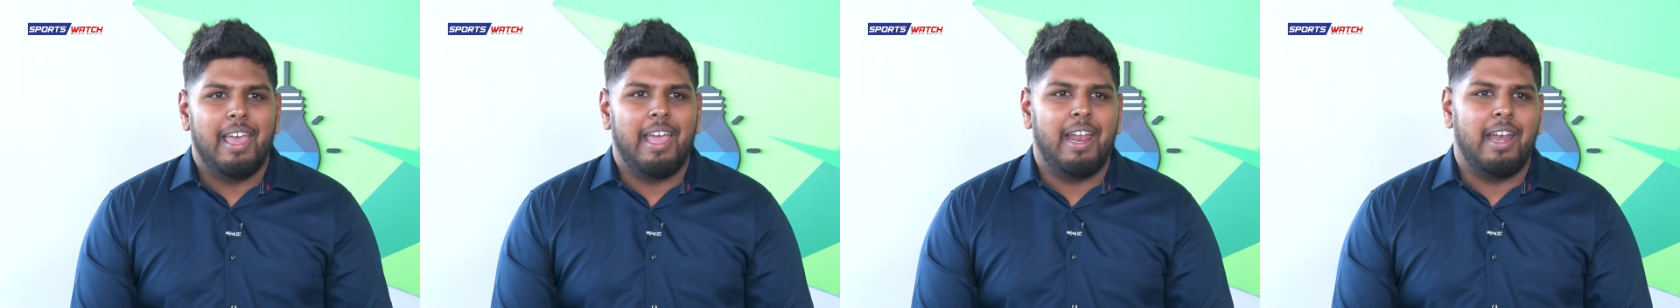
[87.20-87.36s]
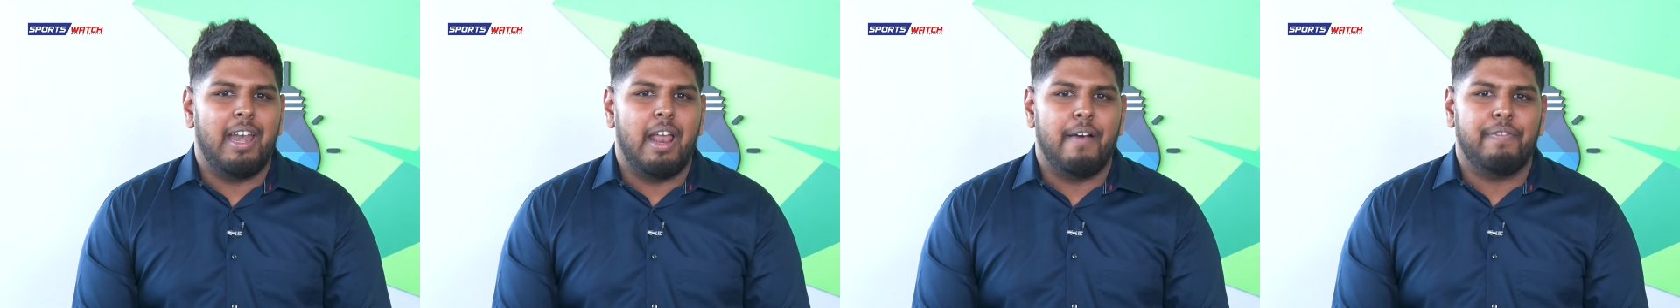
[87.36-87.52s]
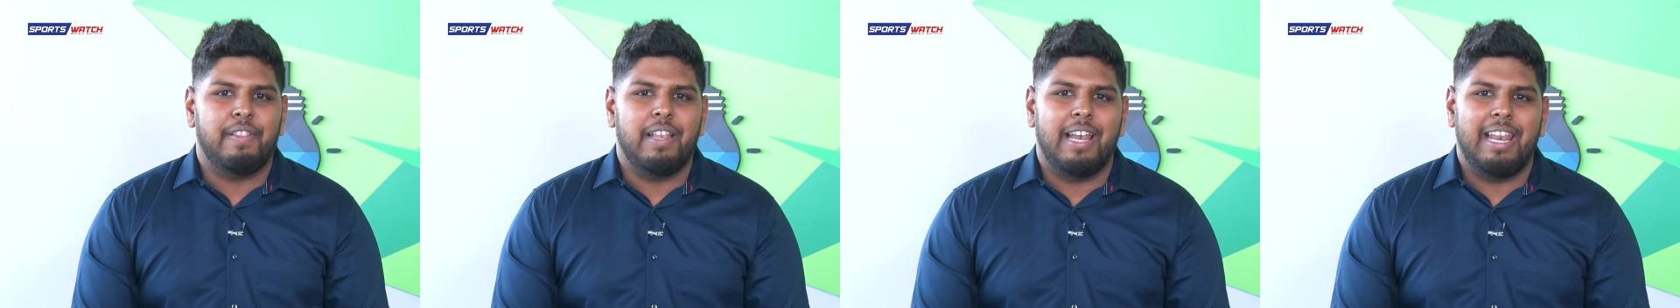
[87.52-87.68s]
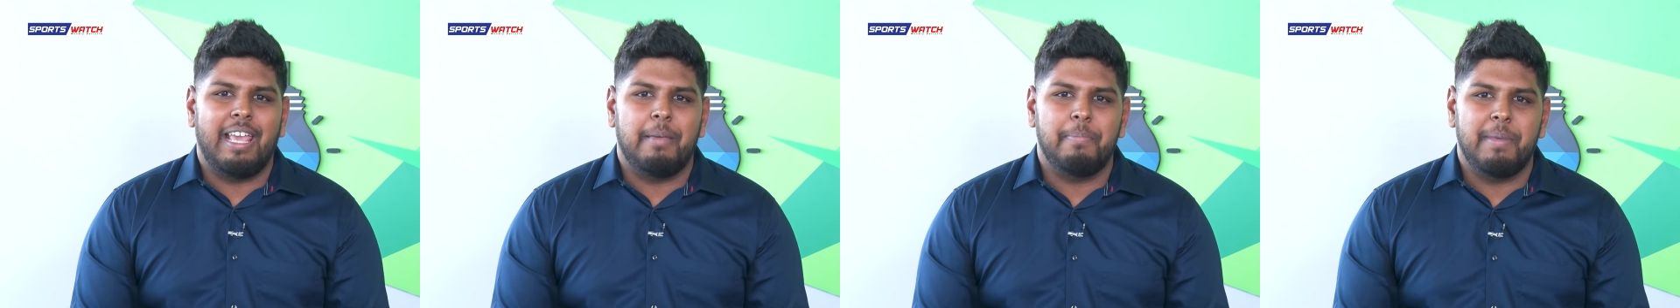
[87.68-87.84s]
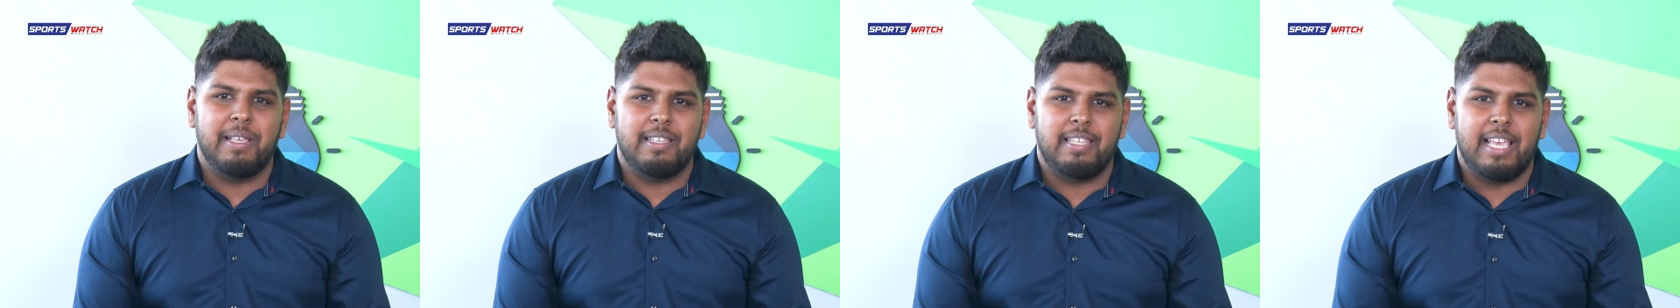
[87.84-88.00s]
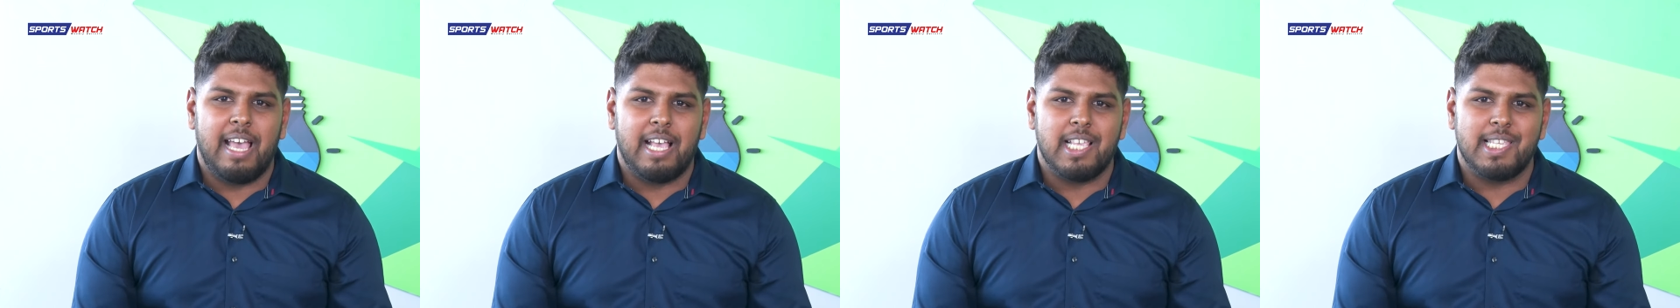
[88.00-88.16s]
end of the day,
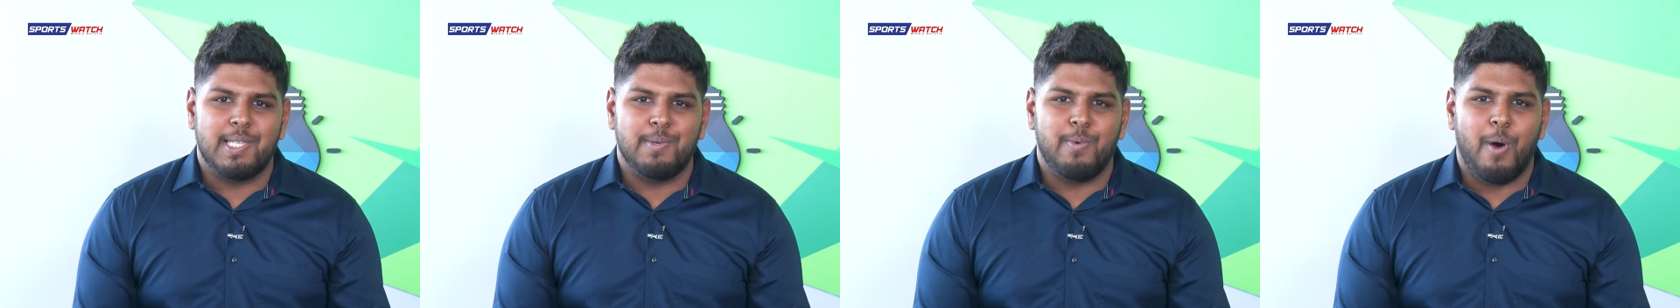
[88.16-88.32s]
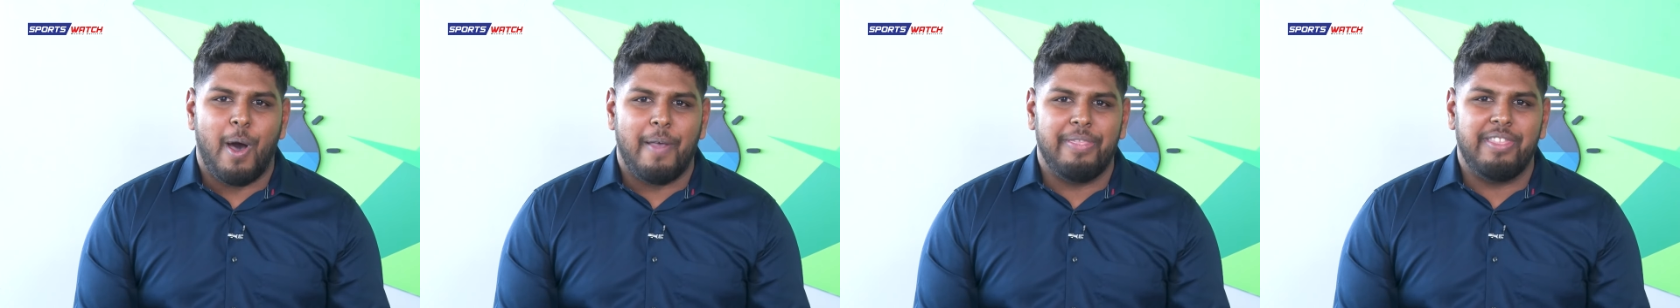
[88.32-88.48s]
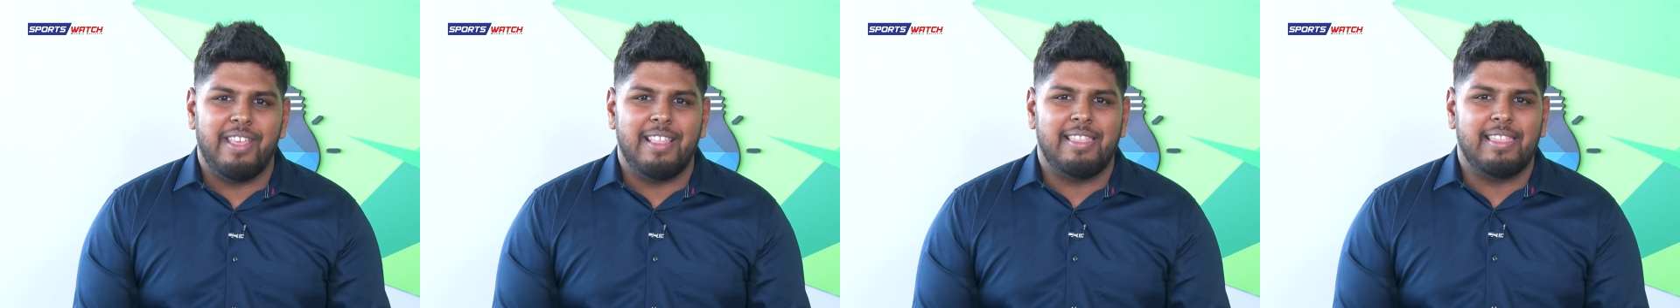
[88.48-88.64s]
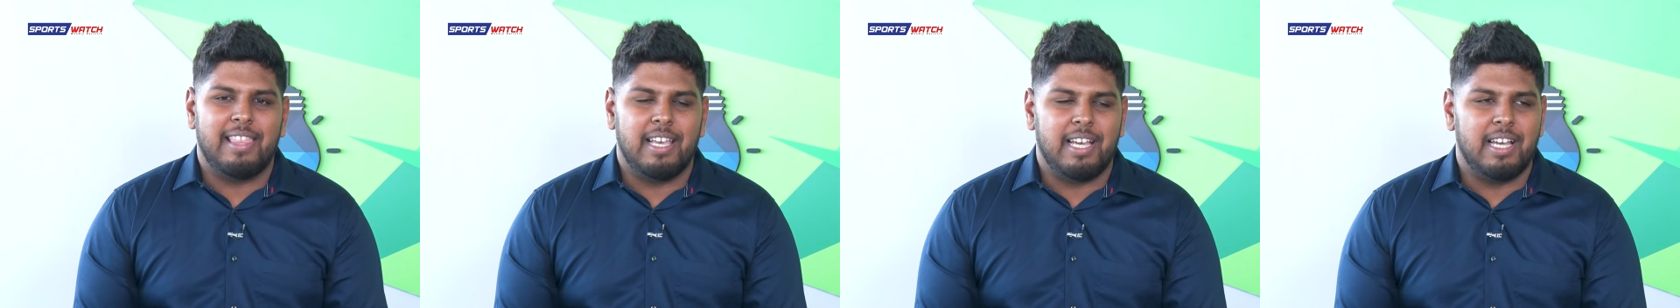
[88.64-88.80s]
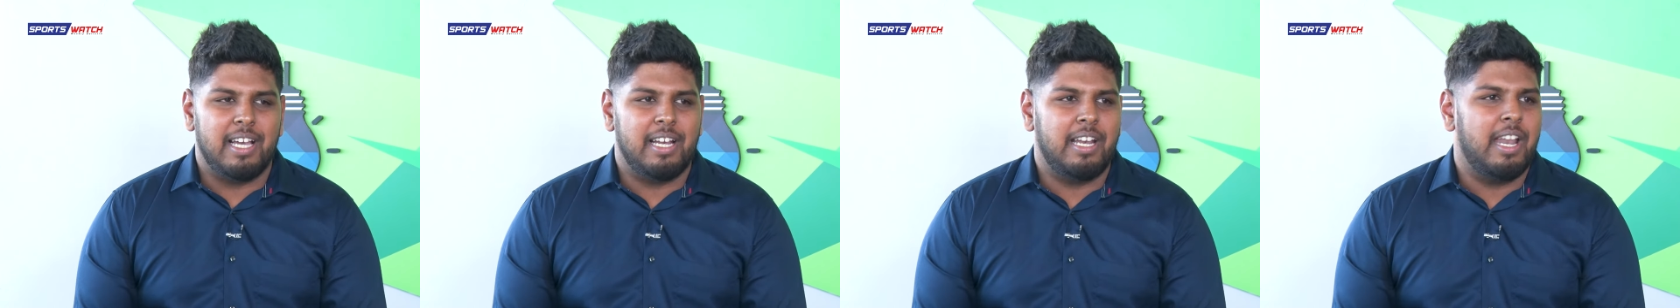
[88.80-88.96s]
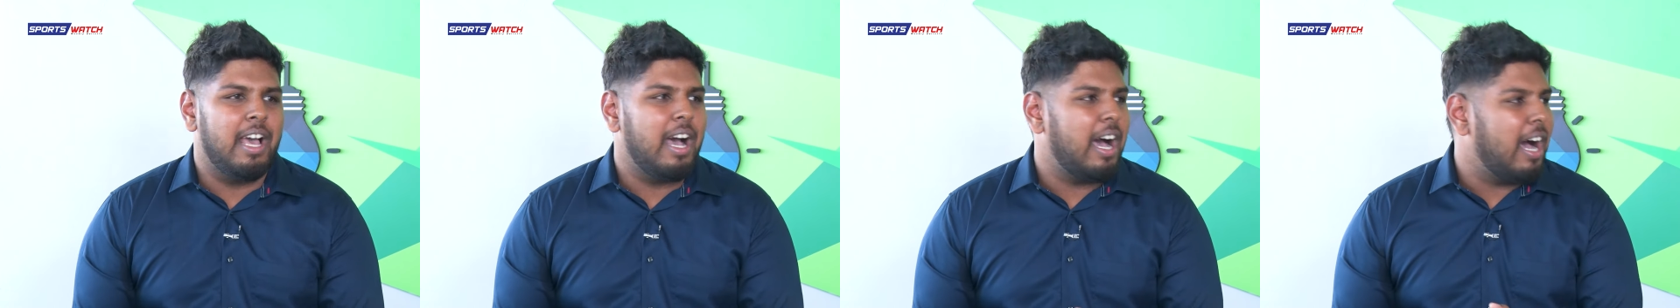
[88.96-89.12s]
Messi has won the
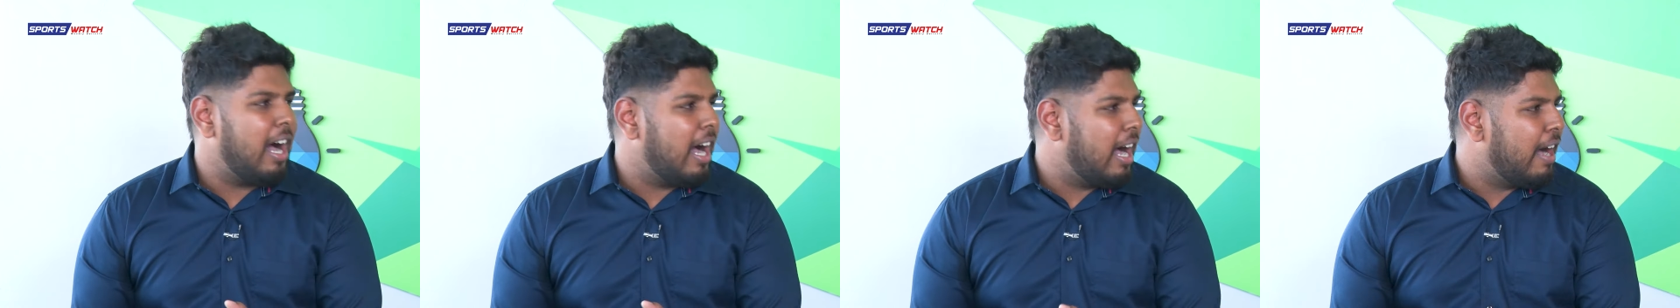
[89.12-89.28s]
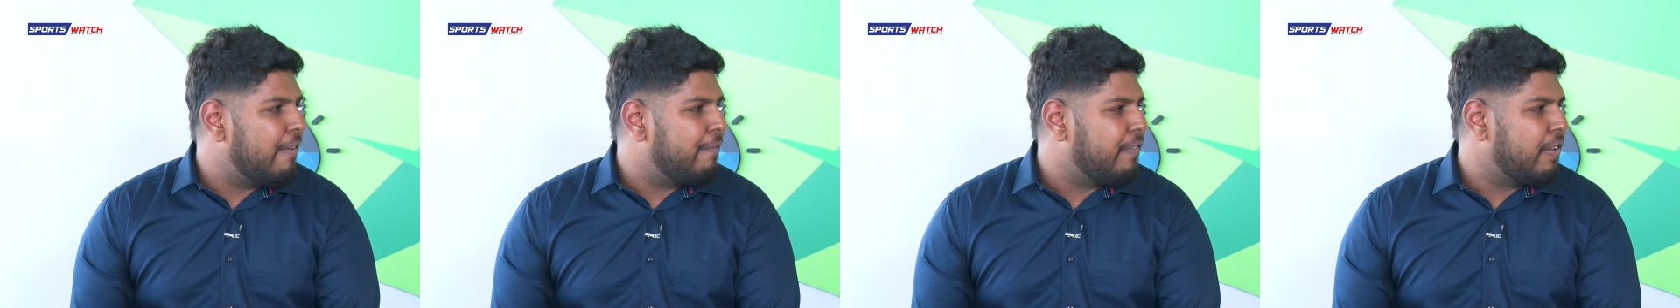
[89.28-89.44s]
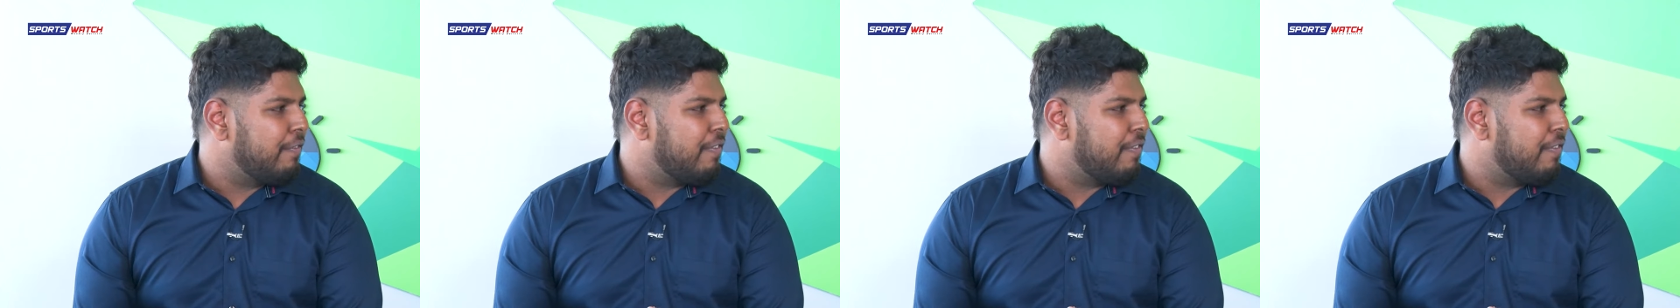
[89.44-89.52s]
third uh,